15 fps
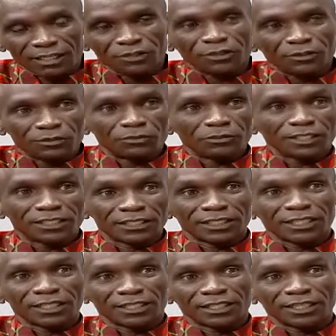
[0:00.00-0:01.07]
and they will
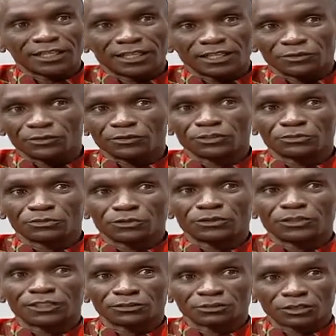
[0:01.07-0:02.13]
build Kenya. And you know,
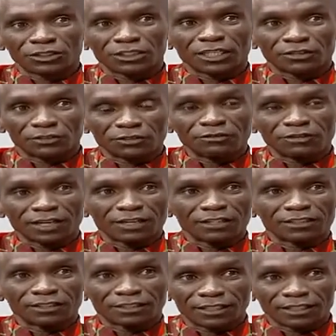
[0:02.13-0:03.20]
sport is what can
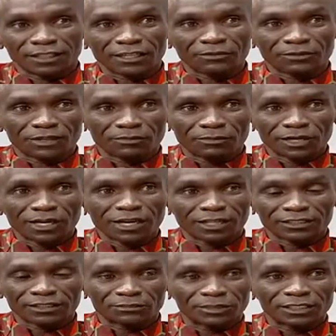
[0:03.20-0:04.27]
unify, can actually make
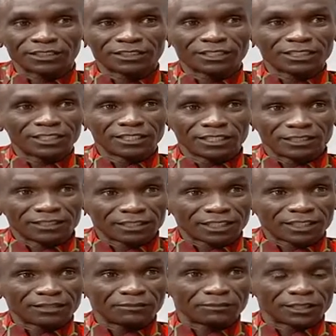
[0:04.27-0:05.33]
us meet.
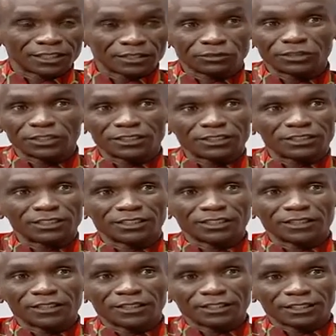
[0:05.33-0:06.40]
They can bring unity,
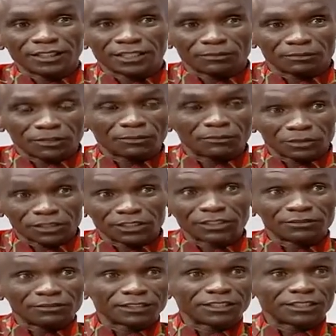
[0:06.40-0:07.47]
they can bring
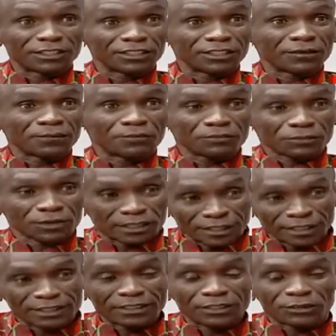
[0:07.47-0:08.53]
positivity, and